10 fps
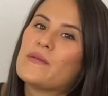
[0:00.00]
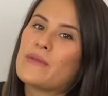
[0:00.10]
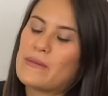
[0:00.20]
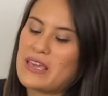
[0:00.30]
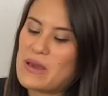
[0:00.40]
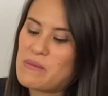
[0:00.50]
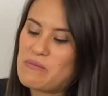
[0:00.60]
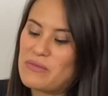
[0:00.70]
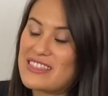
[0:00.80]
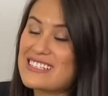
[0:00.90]
Maybe,
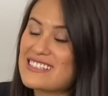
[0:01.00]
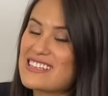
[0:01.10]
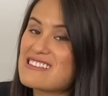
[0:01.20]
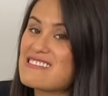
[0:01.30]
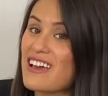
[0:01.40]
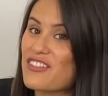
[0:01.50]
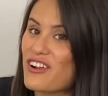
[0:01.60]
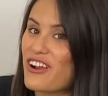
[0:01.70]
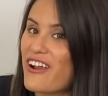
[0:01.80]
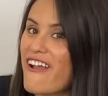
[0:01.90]
but this is
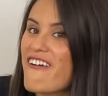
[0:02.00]
another